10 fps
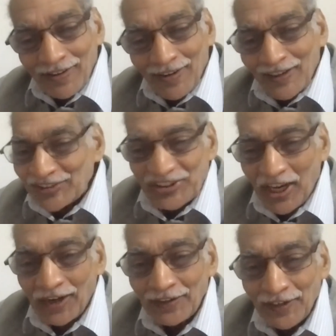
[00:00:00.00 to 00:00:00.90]
girls
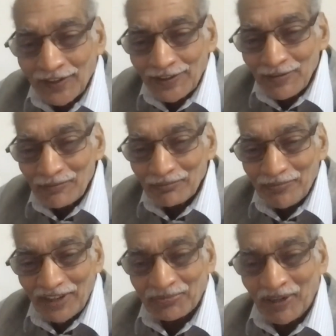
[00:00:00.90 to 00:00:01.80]
can't learn
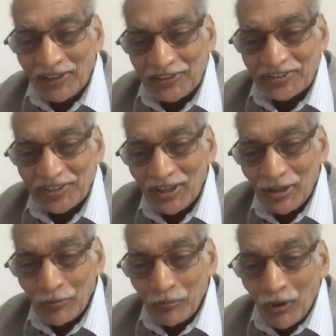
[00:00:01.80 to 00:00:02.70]
mathematics,
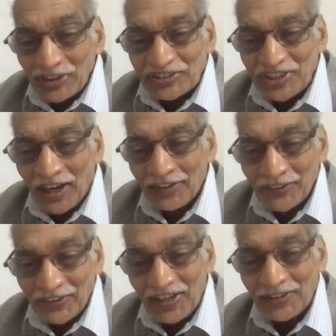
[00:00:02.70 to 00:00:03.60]
boys
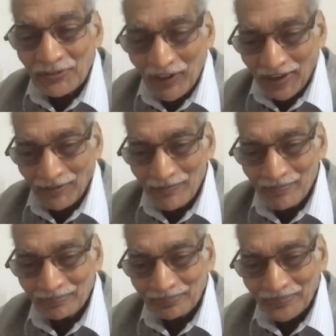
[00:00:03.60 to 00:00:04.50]
can't read well.
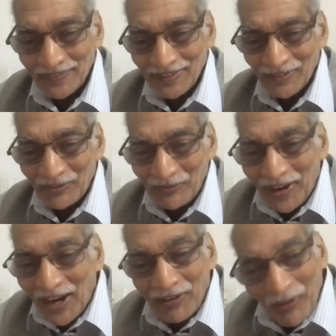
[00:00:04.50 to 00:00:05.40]

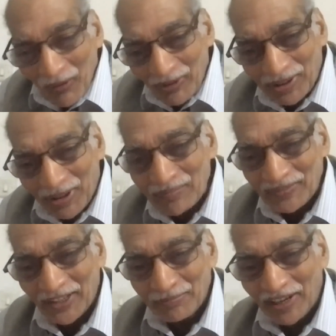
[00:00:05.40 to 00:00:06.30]
We have overcome
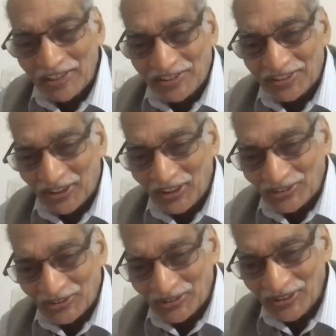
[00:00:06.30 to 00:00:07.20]
that mindset
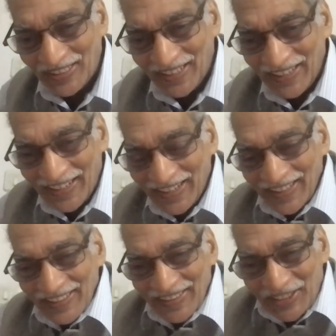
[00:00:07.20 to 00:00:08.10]
also.
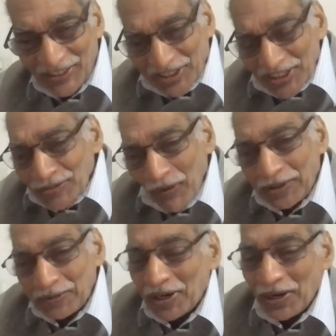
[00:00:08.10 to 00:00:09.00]
This is
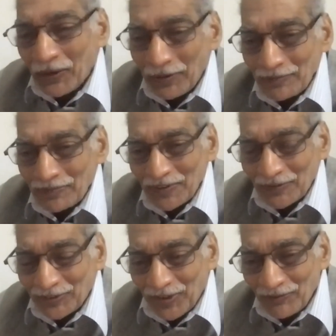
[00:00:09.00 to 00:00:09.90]
what we call
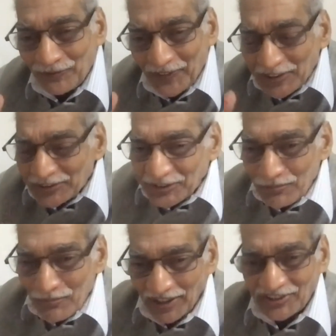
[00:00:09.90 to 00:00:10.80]
from fixed
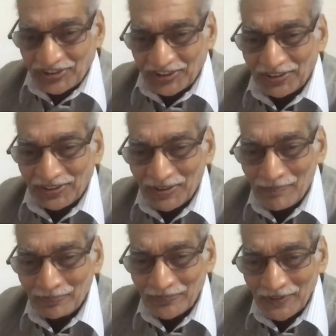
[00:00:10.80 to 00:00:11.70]
mindset
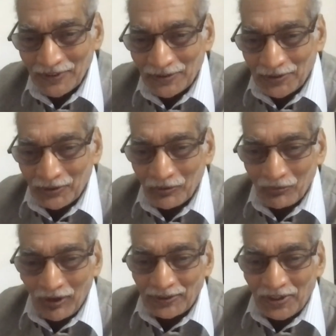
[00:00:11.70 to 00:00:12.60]
to
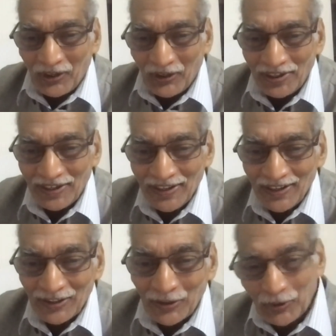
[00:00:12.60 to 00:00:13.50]
what we call
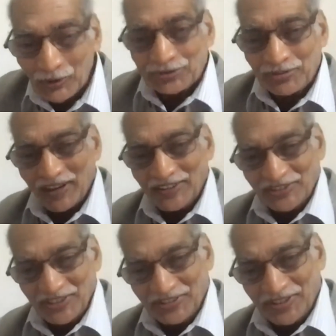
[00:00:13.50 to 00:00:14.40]
growth
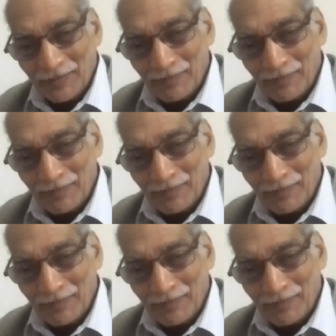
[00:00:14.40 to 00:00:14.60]
mindset.